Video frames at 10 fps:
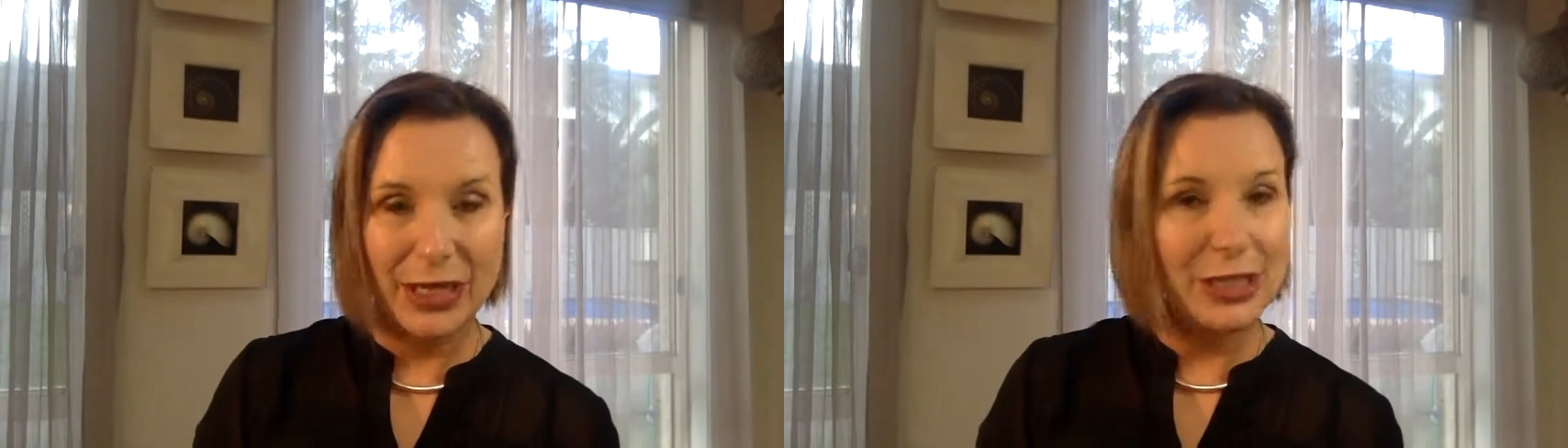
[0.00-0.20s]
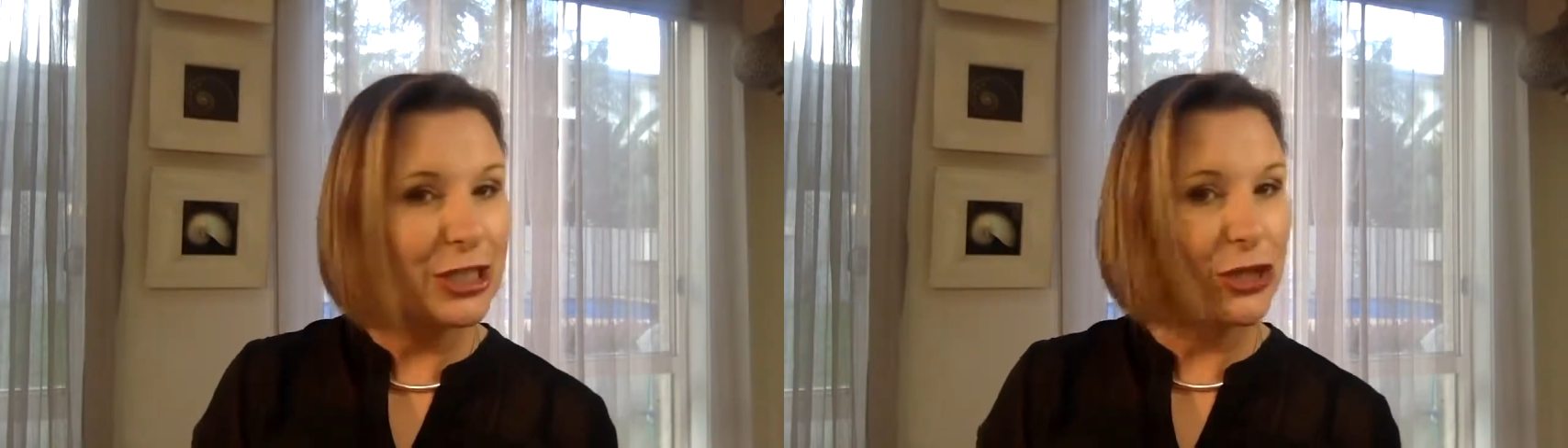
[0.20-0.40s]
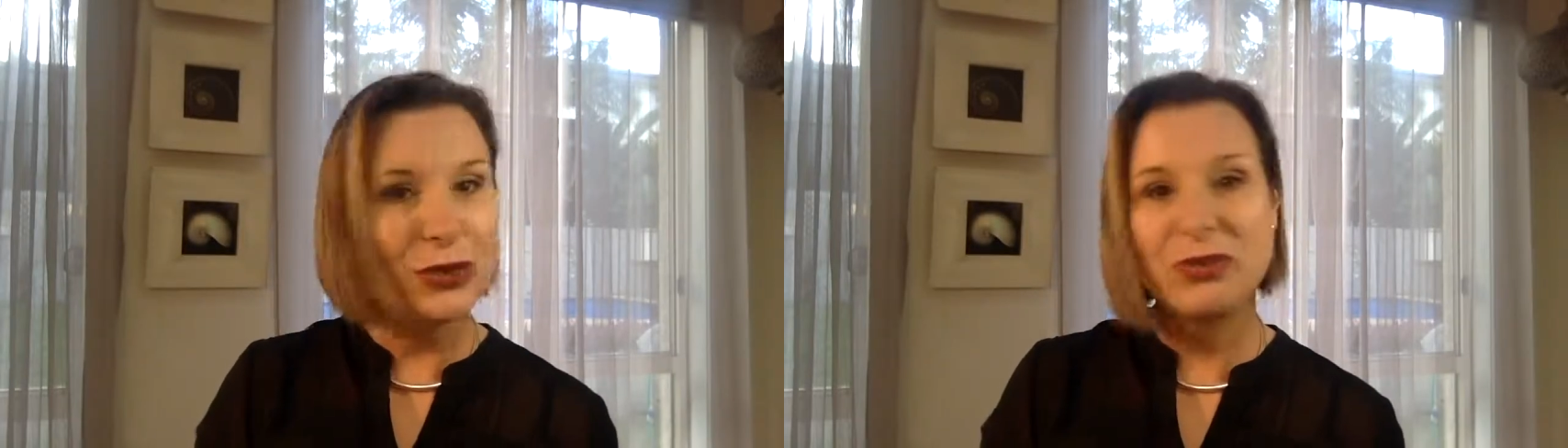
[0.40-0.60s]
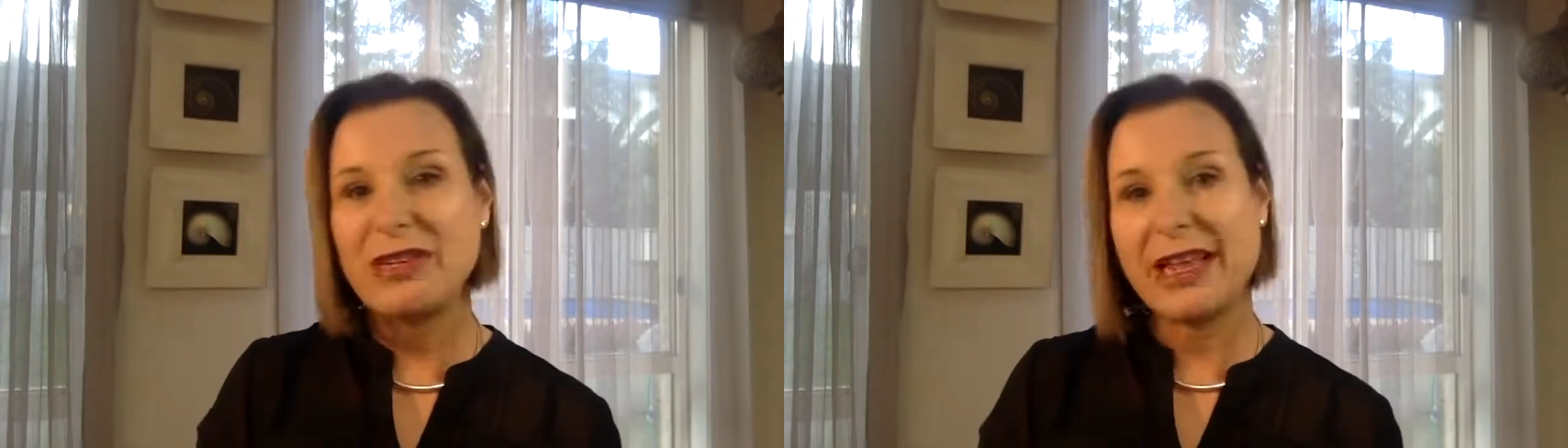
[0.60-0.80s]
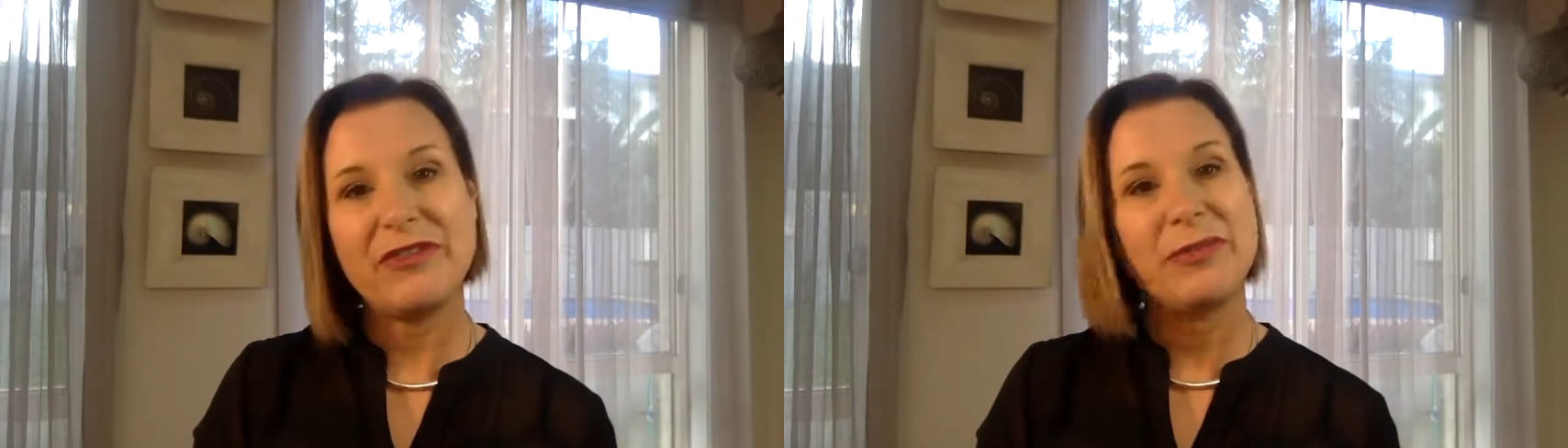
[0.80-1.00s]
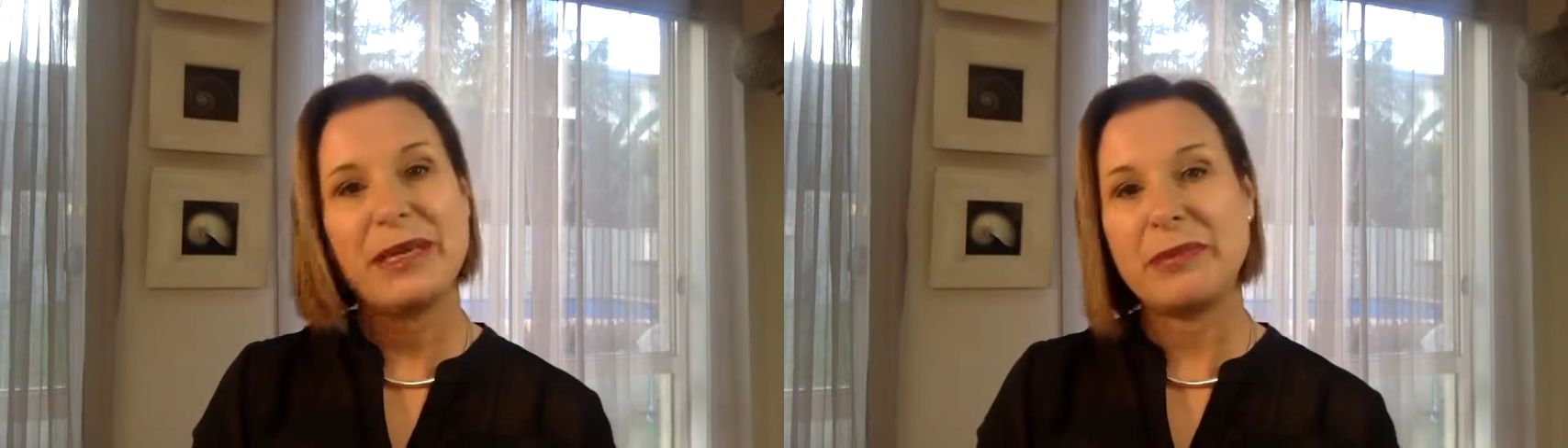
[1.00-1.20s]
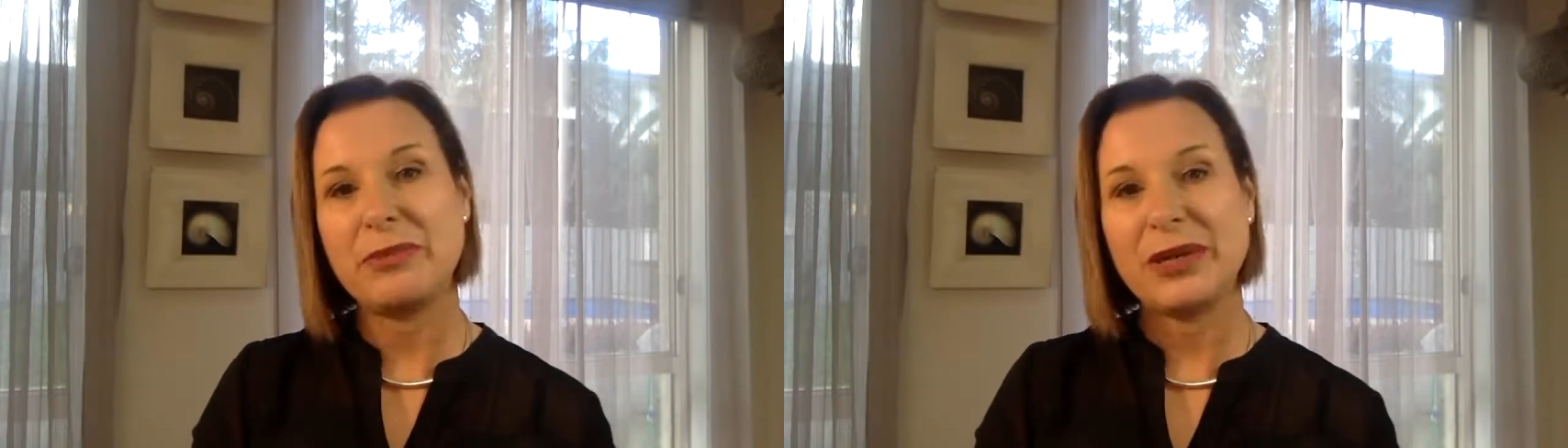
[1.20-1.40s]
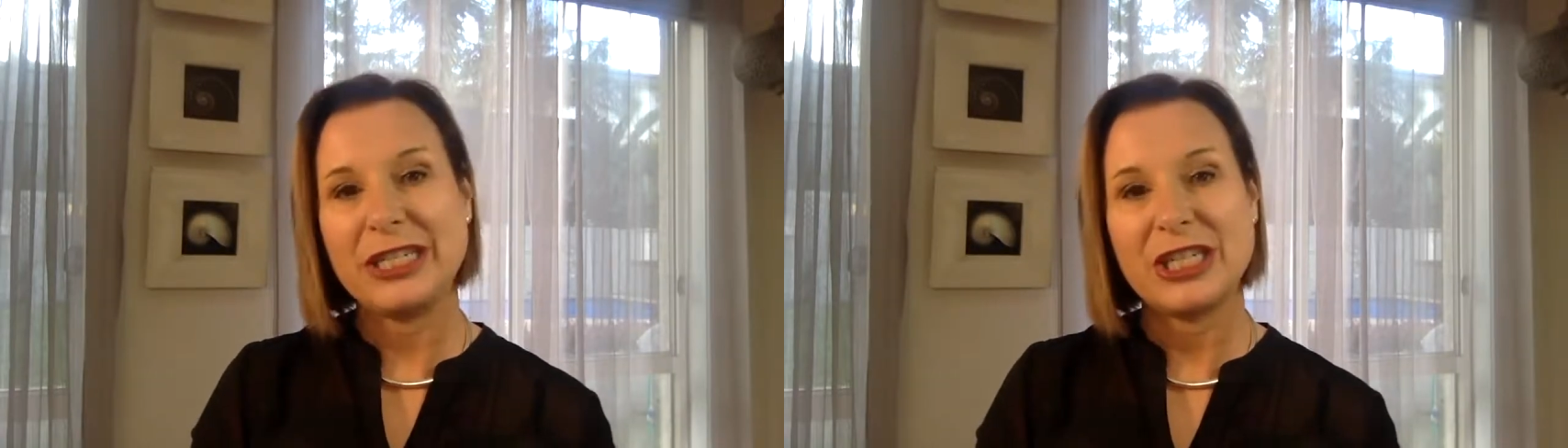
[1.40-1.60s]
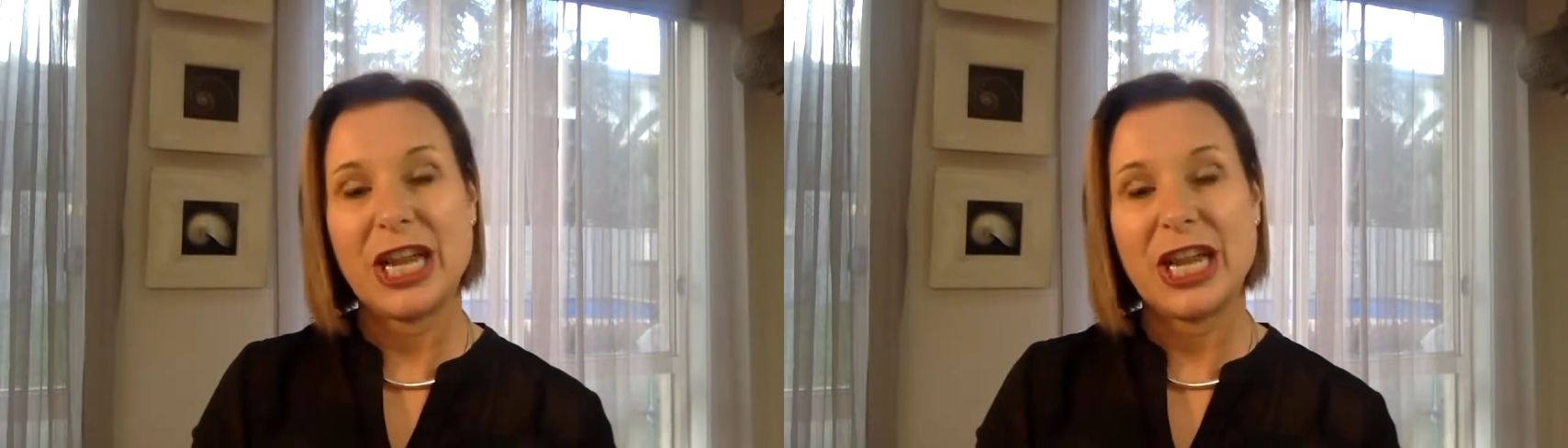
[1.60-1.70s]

so you'll never be in breach